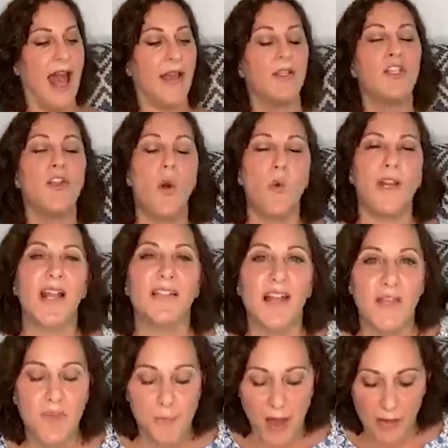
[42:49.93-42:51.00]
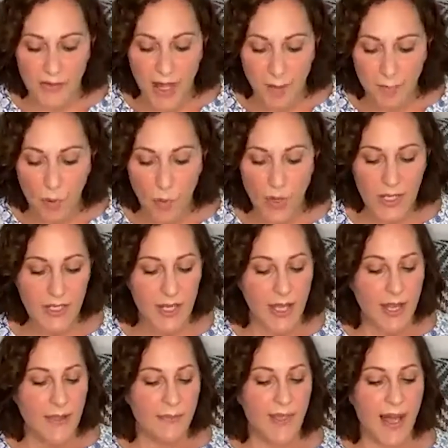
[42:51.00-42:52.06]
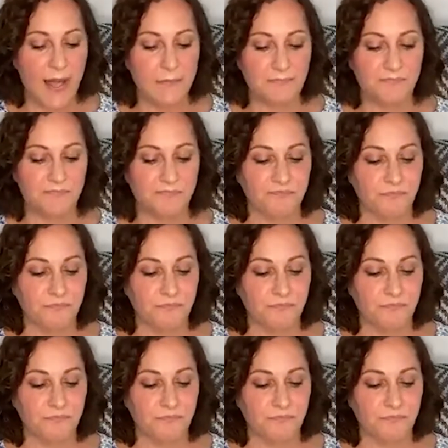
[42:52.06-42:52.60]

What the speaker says: And you know what I love about that point? That